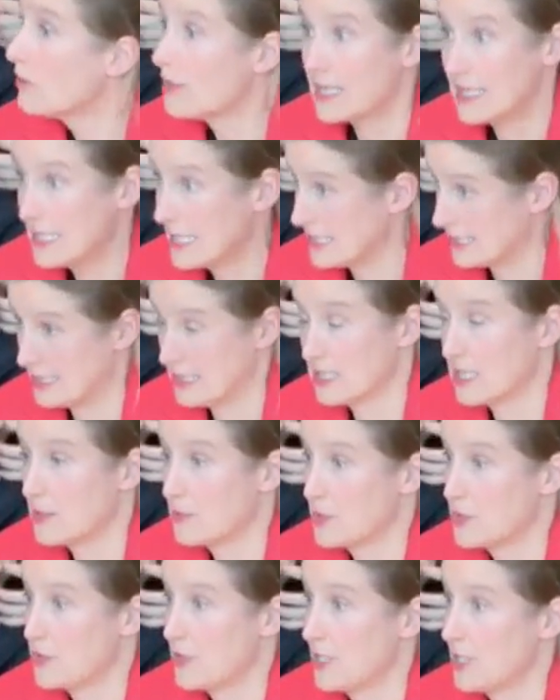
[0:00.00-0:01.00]
or an ECT
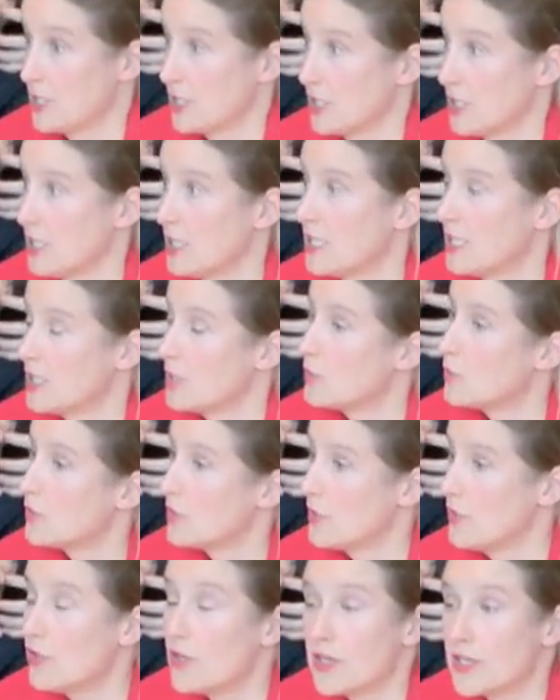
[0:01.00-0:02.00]
arbitration
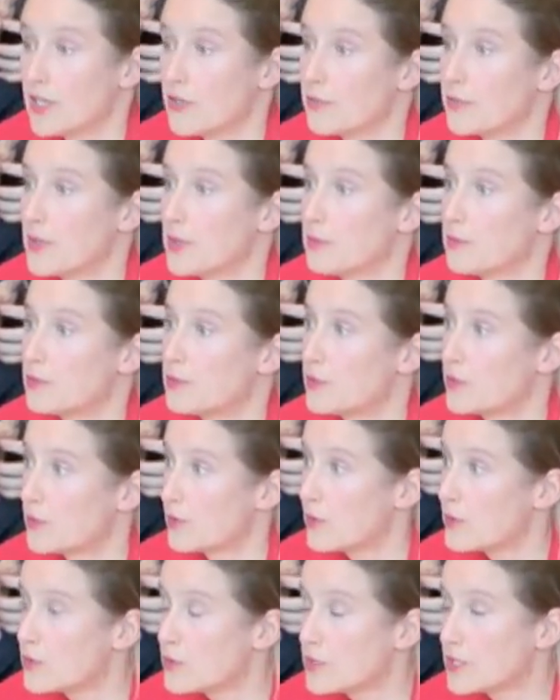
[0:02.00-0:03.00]
would not have been
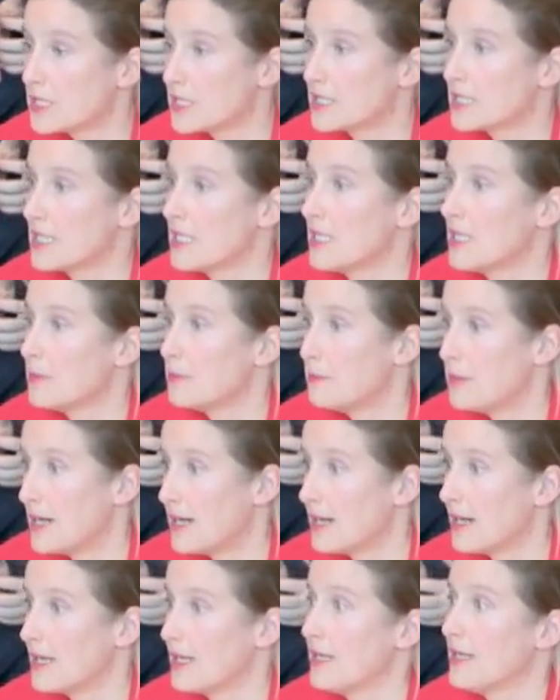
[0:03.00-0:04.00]
precluded
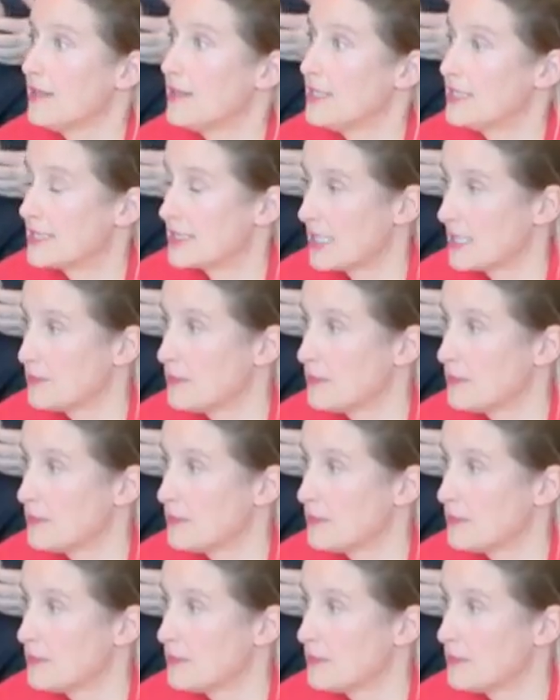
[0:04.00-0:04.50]
by the